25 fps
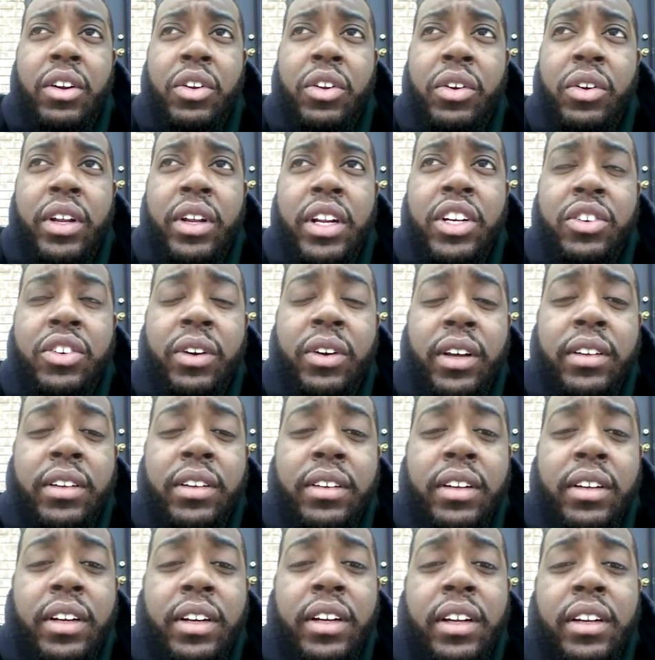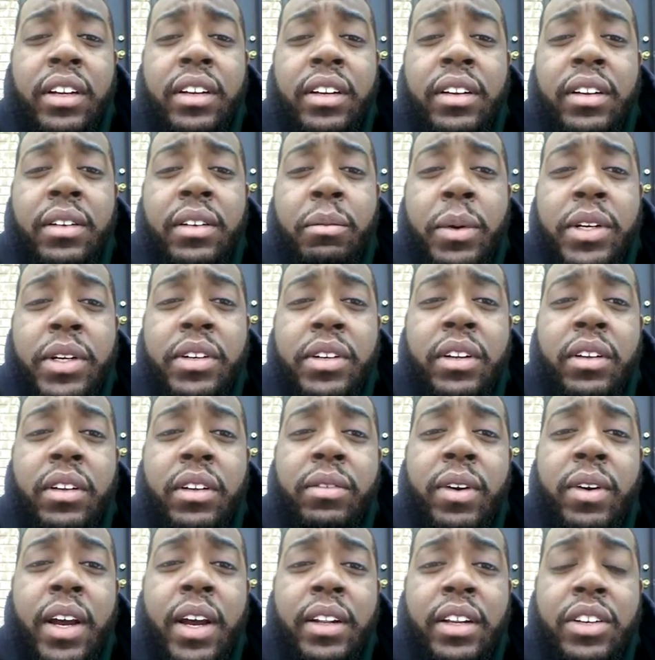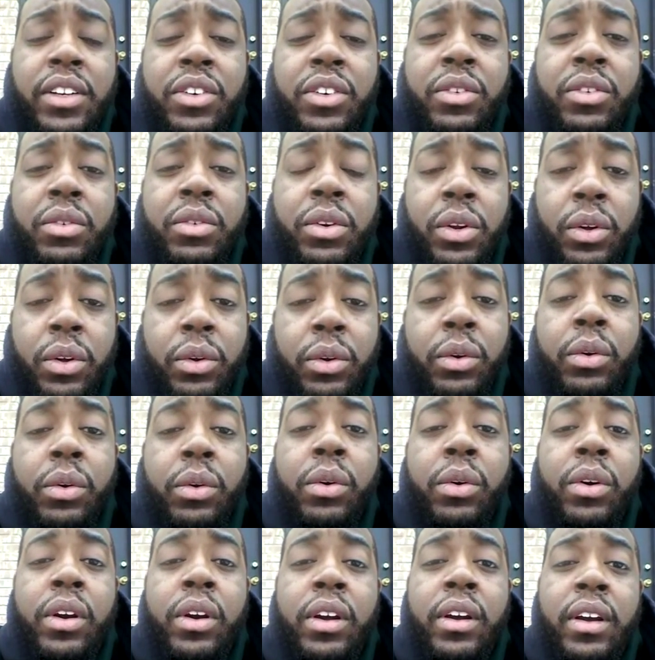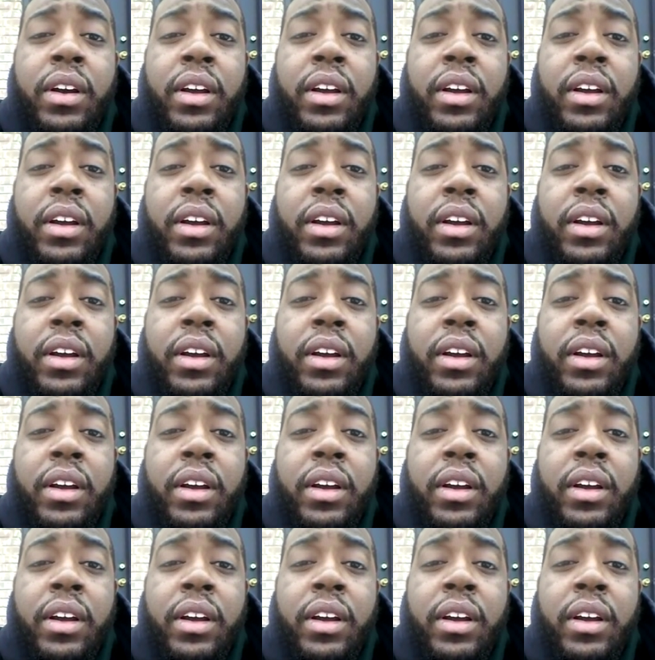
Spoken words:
You can address it and mention the fact that you do